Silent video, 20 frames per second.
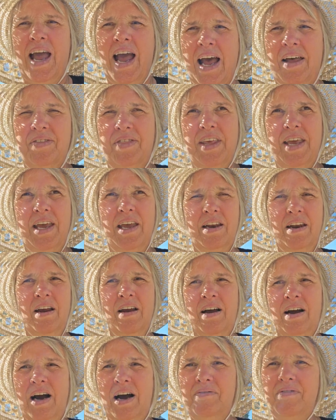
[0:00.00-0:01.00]
And
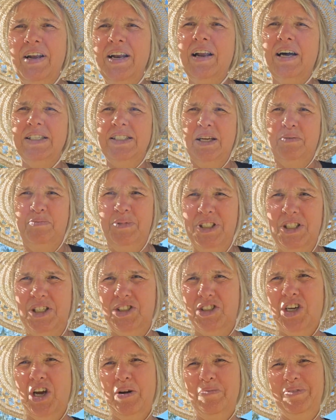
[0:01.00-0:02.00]
then I realised I'd
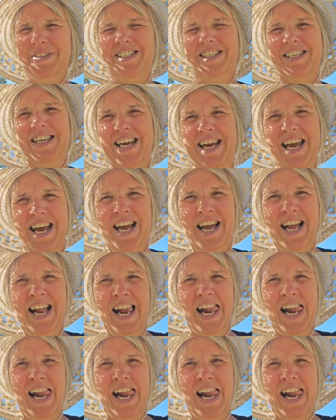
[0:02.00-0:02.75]
misinterpreted it.